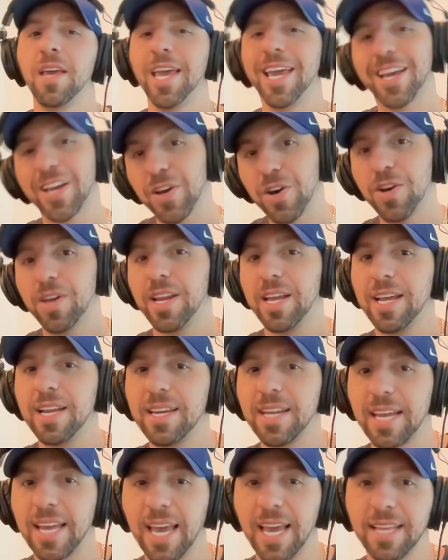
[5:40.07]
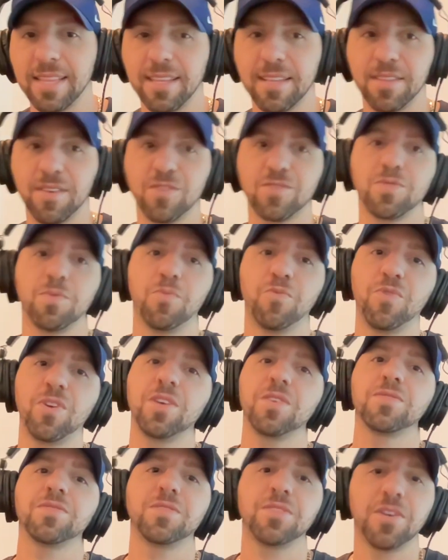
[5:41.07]
it could indicate that there's some
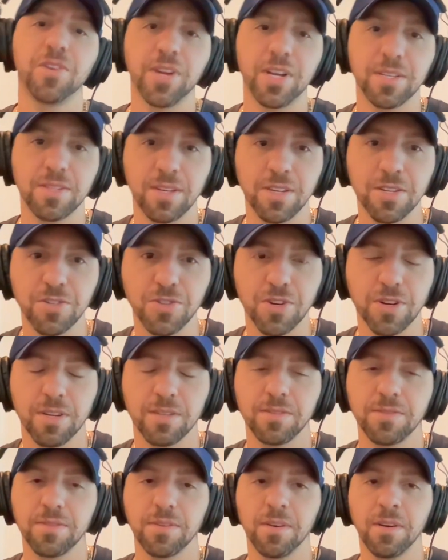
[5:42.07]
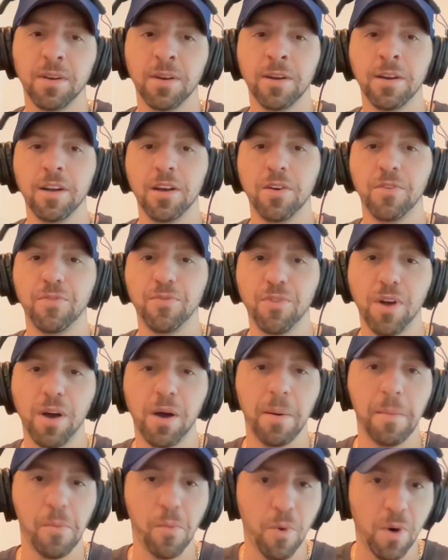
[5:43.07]
real serious interest
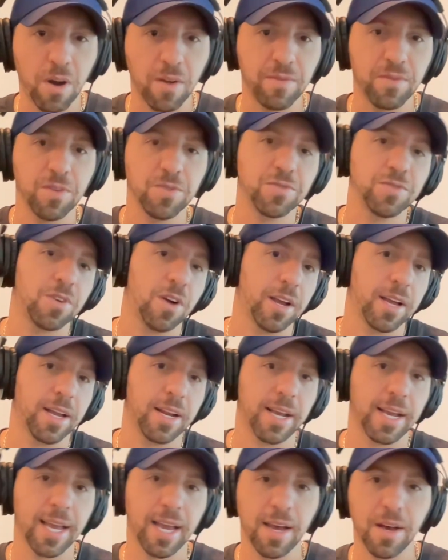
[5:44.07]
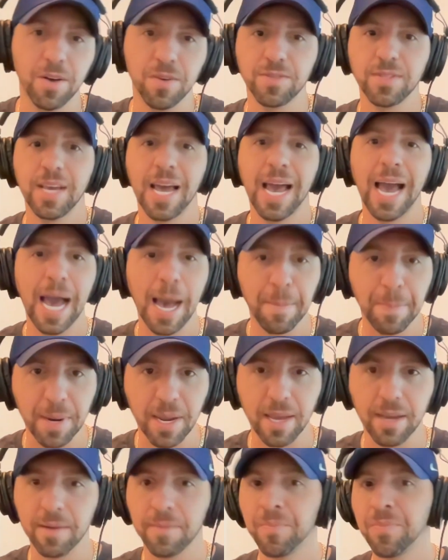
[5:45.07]
from one of those target accounts
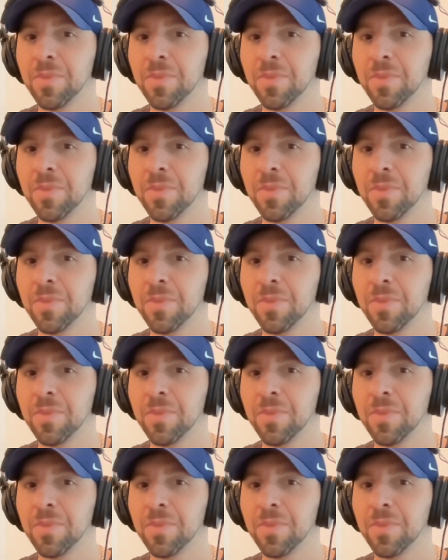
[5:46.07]
happening.